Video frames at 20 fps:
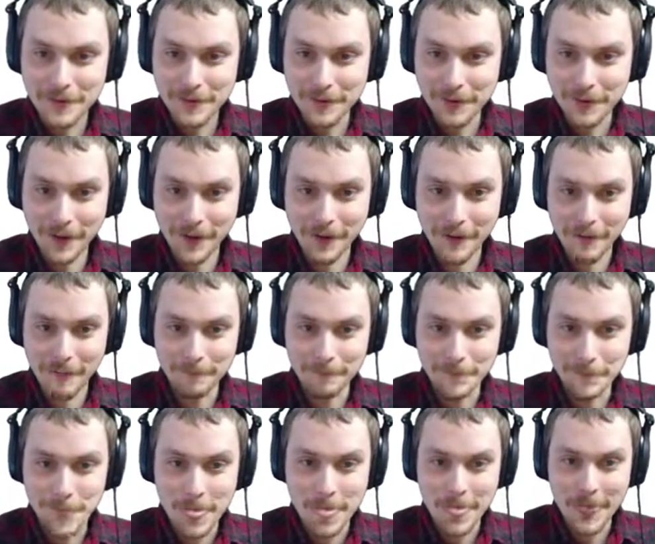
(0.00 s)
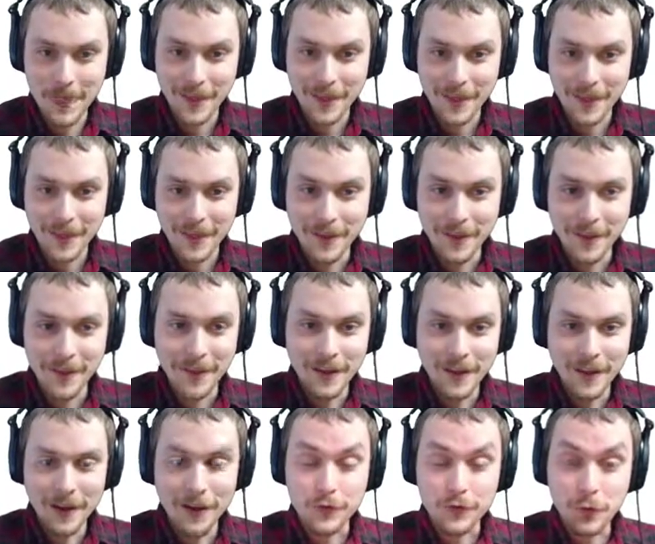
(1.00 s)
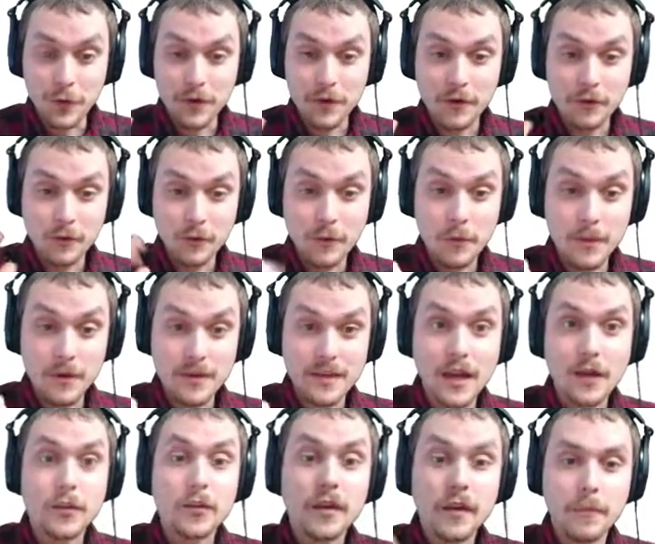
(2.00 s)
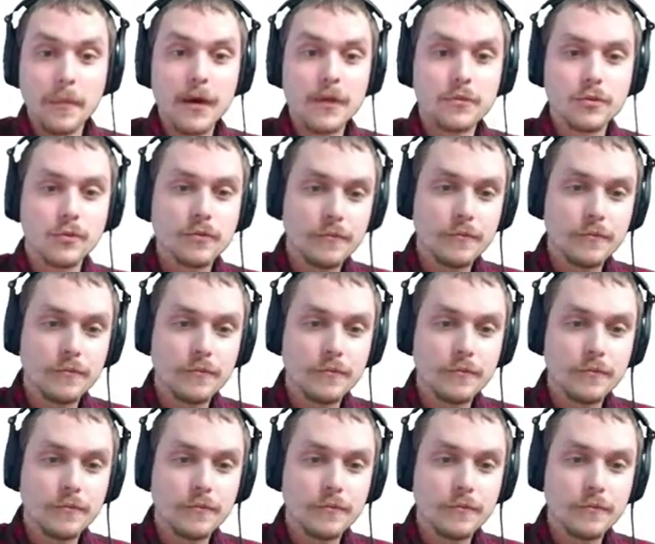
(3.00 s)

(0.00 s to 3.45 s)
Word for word: Um, uh, so, so anyone downloading the module,